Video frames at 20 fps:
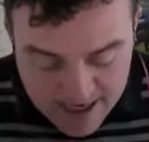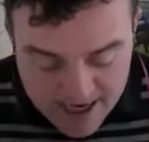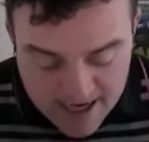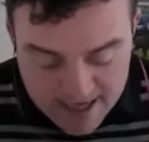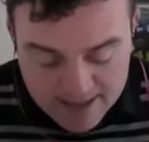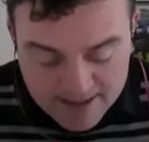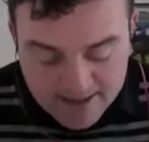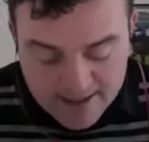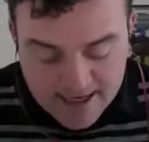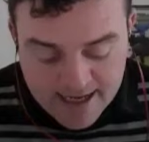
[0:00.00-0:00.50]

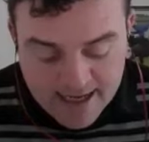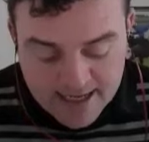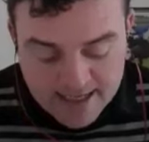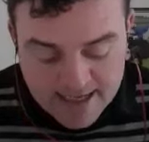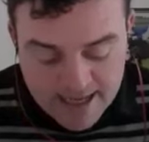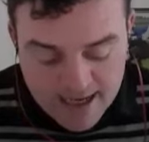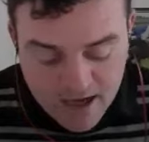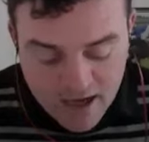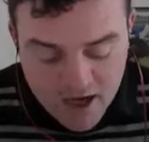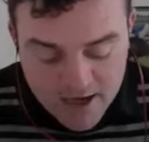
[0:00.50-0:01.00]
And
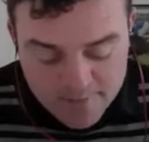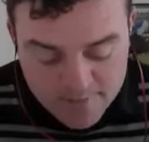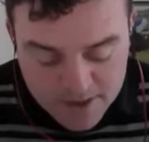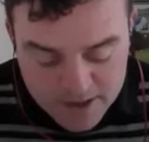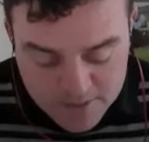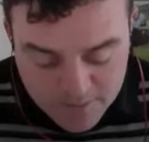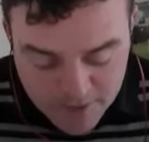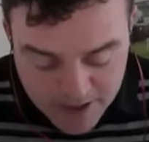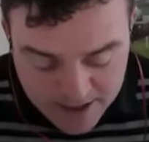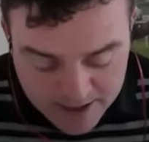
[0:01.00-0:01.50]
yeah, I'm
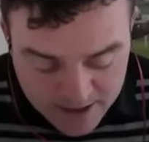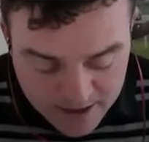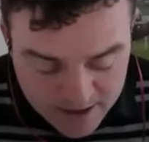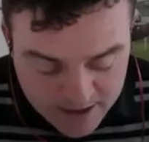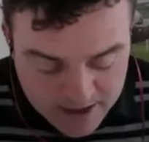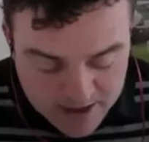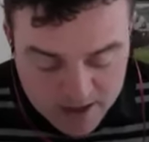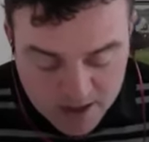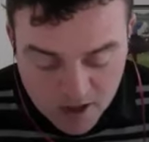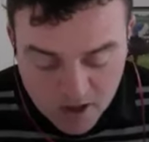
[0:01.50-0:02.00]
expecting
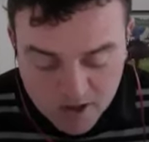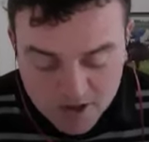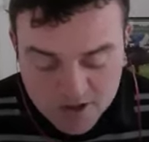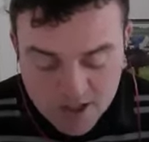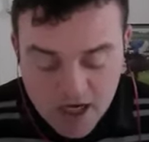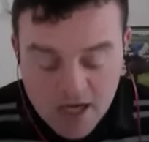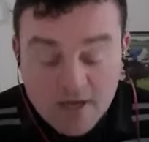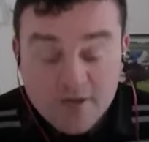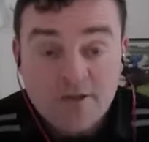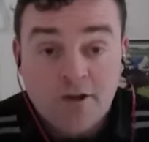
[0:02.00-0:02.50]
this horse
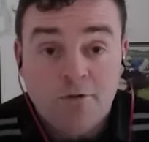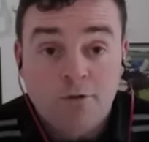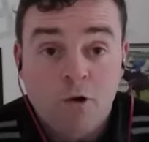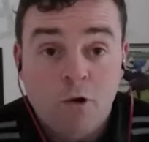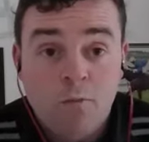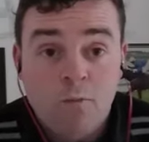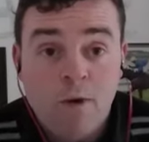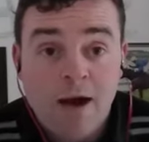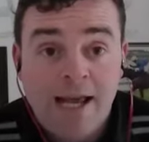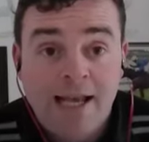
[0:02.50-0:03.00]
to
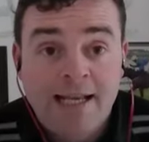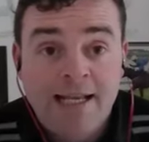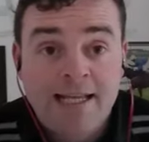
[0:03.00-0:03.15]
run well.